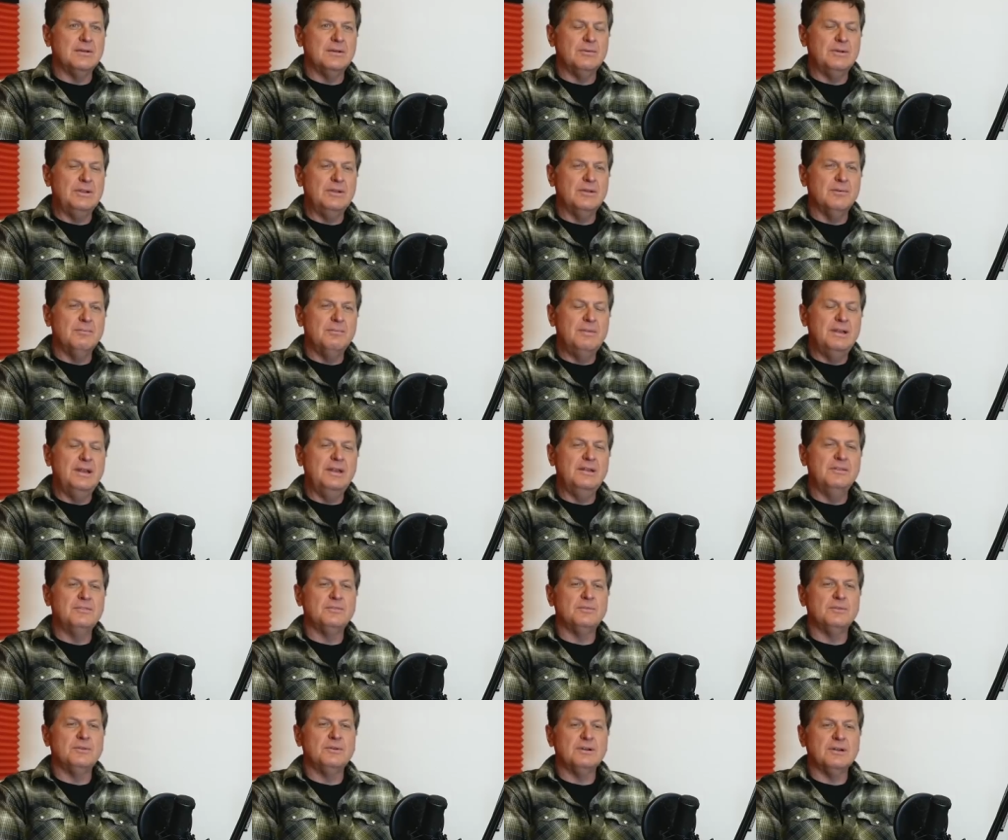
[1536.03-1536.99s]
you know,
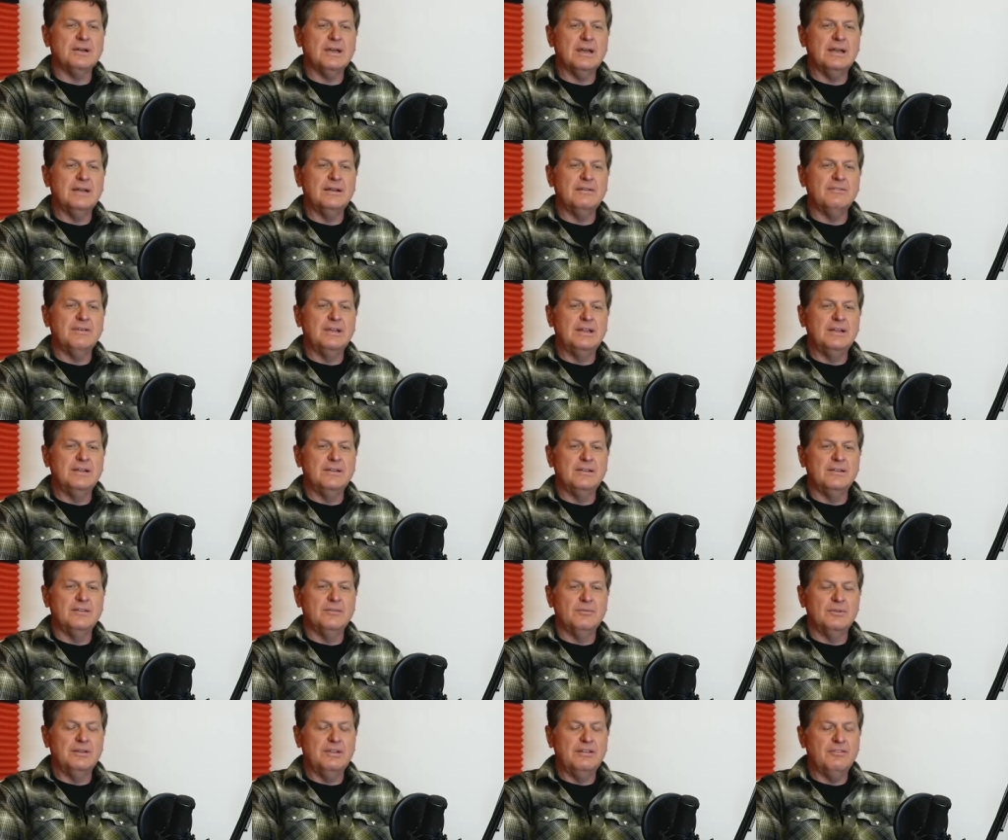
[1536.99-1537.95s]
minis were kind of
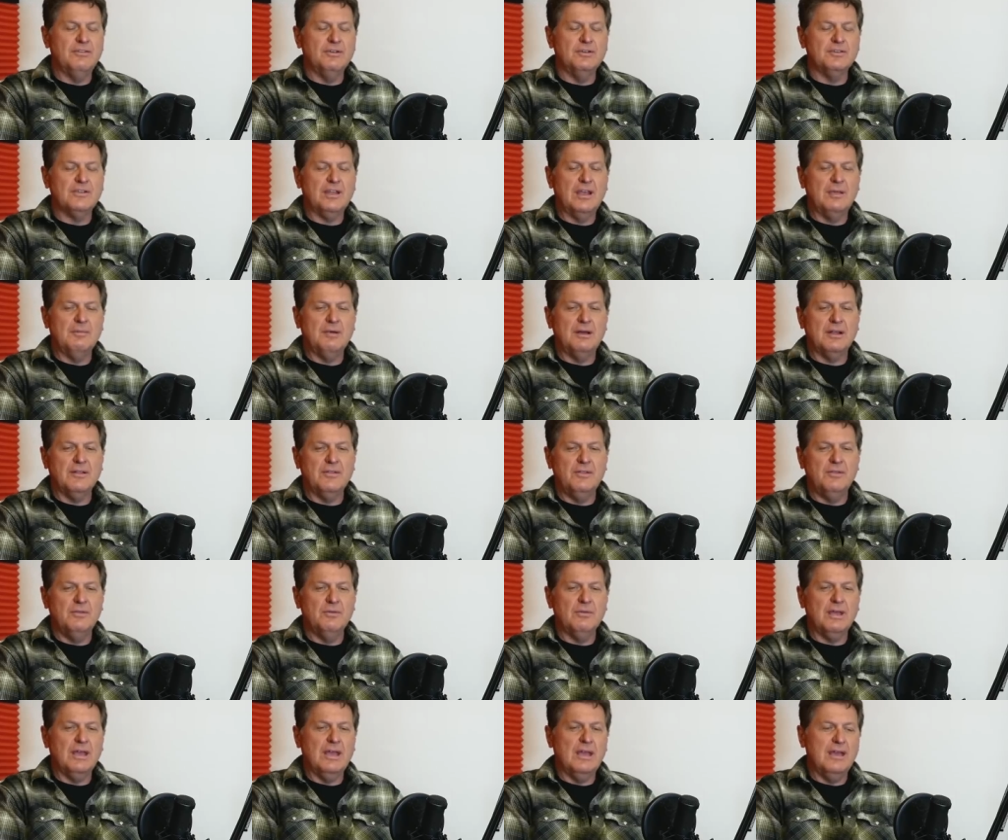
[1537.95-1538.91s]
in, when they first came out in
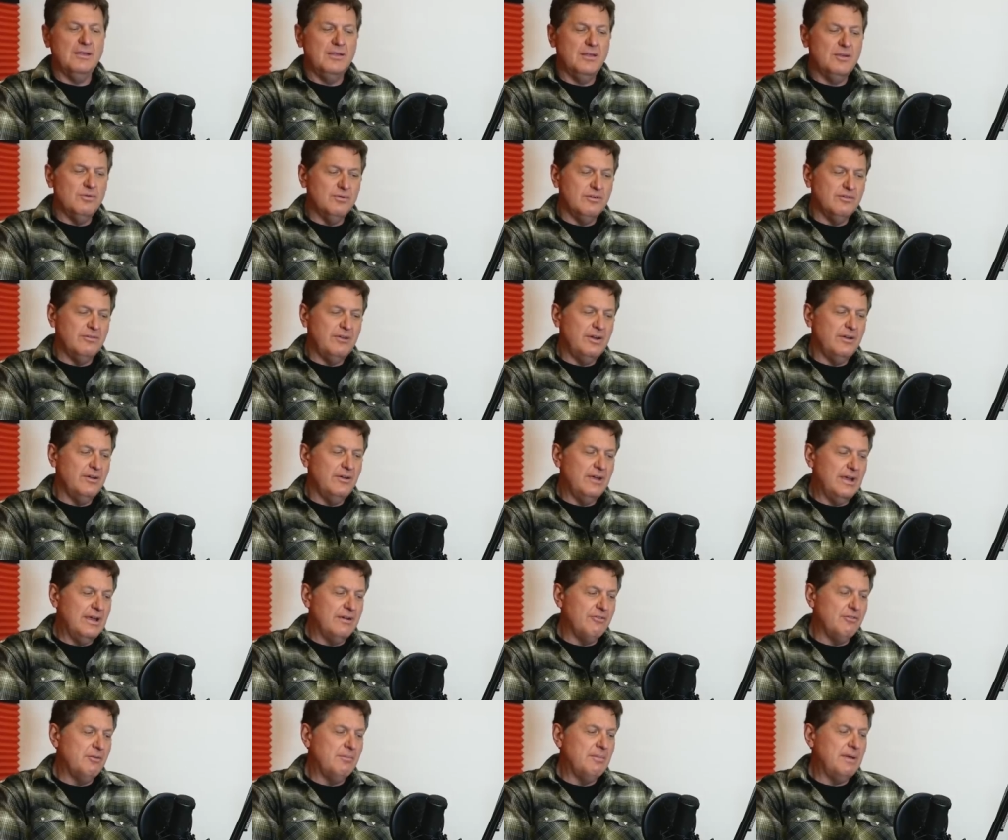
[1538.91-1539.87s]
the UK, they were very
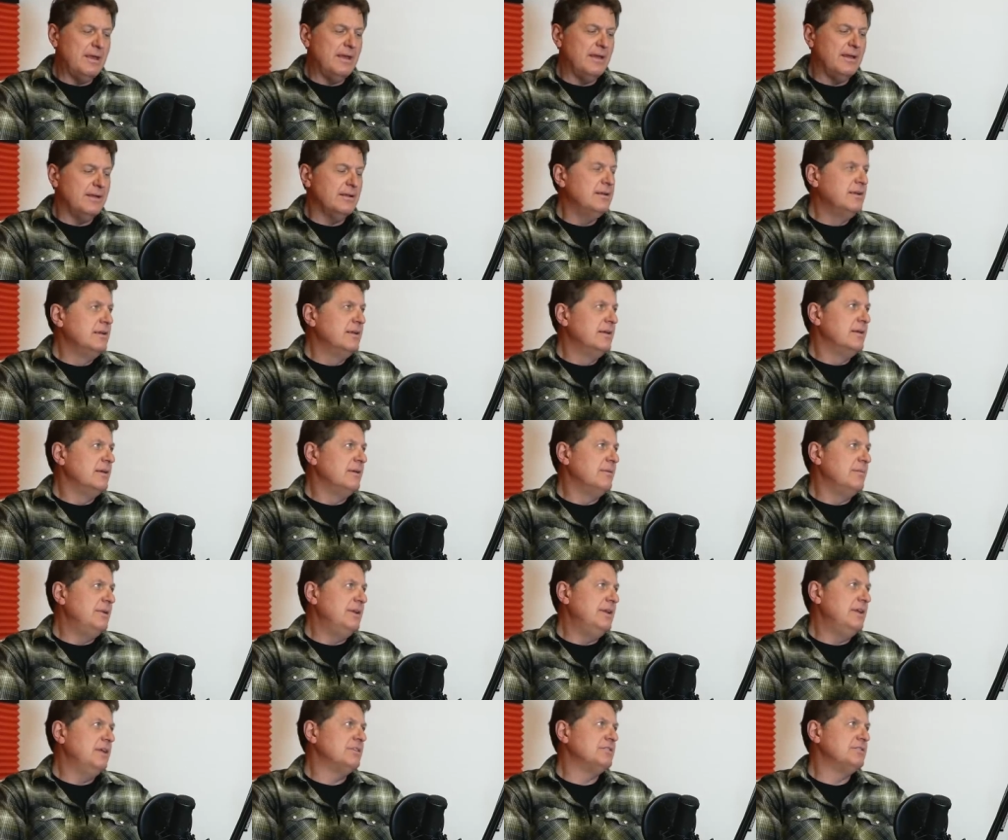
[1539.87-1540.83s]
everyman.
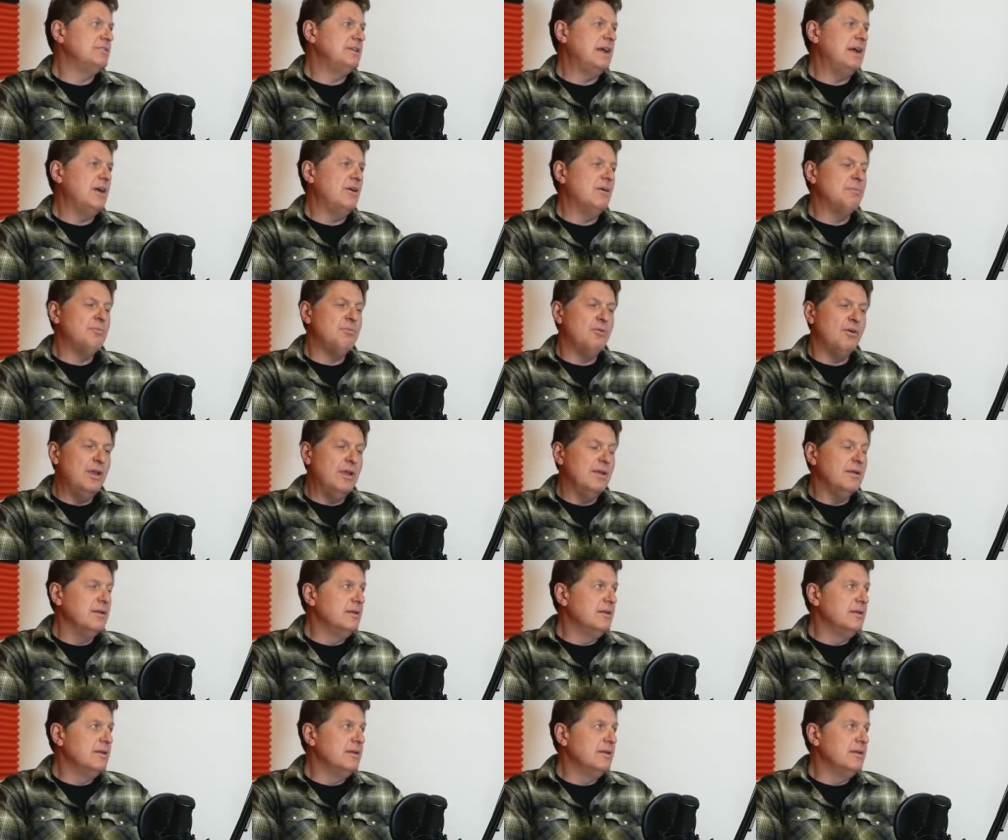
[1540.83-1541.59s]
Mini is now they're the most